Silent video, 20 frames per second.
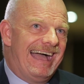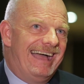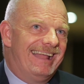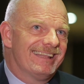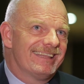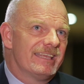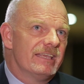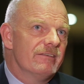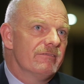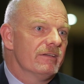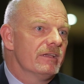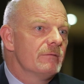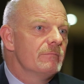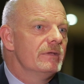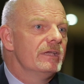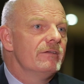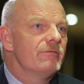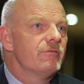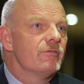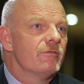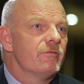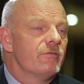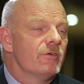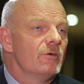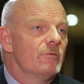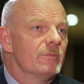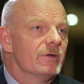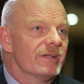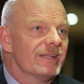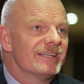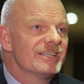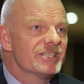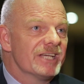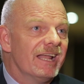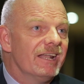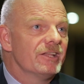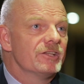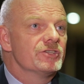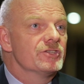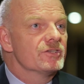and giving me fulfillment and
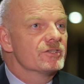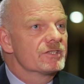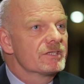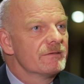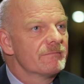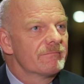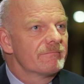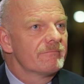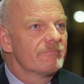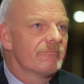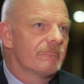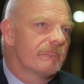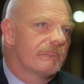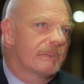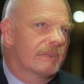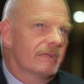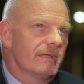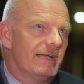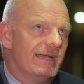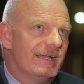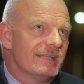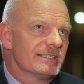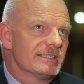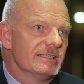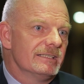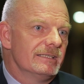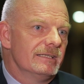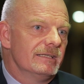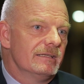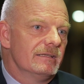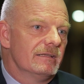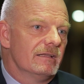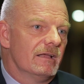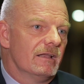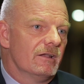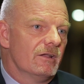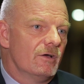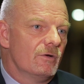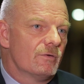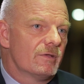challenges as in
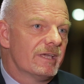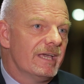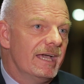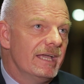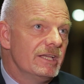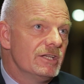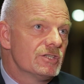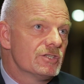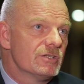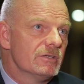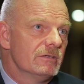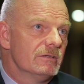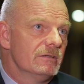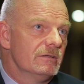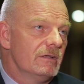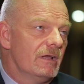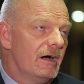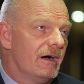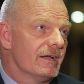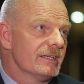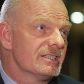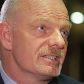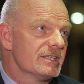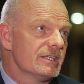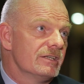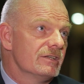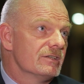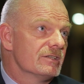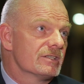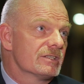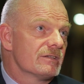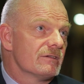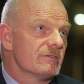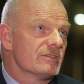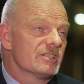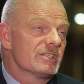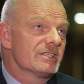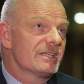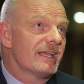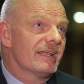a location, I see as
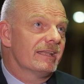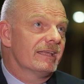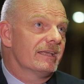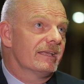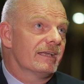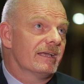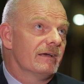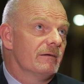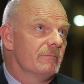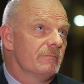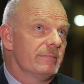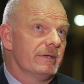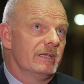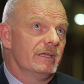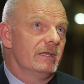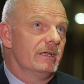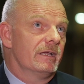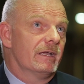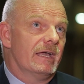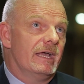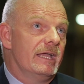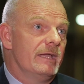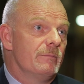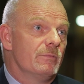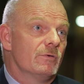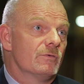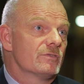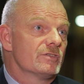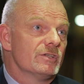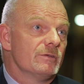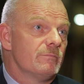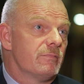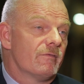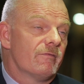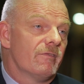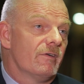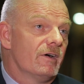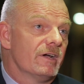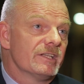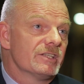selling and being able to
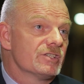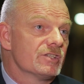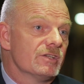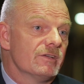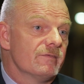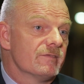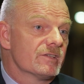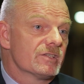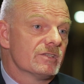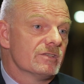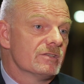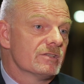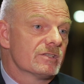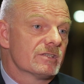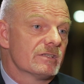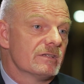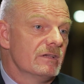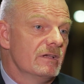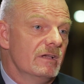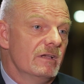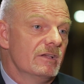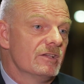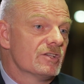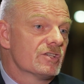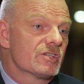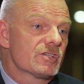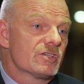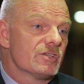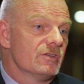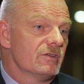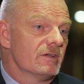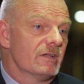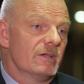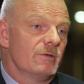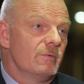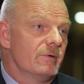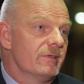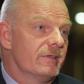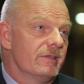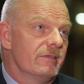provide services certainly
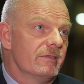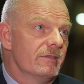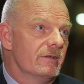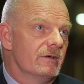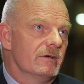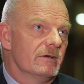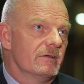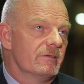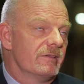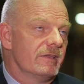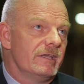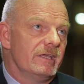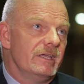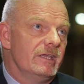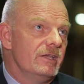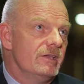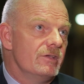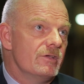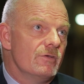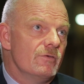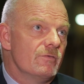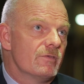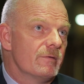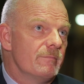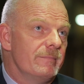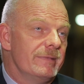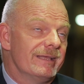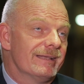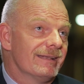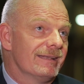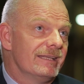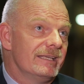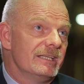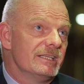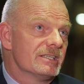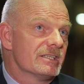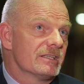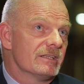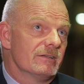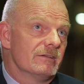within the, the EU, the Middle
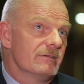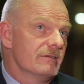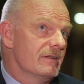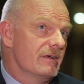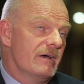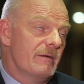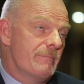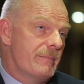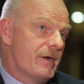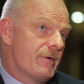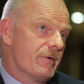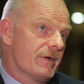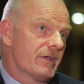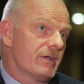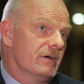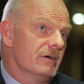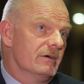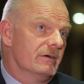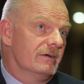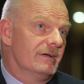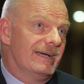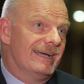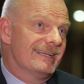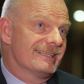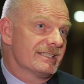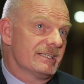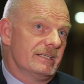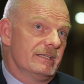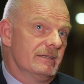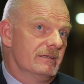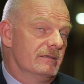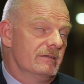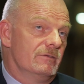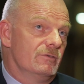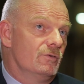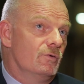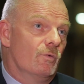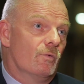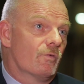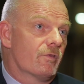East, and America, as in
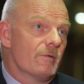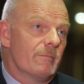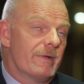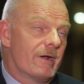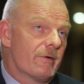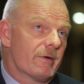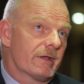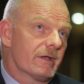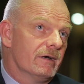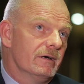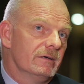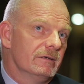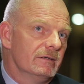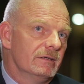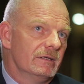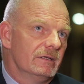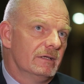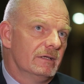North America.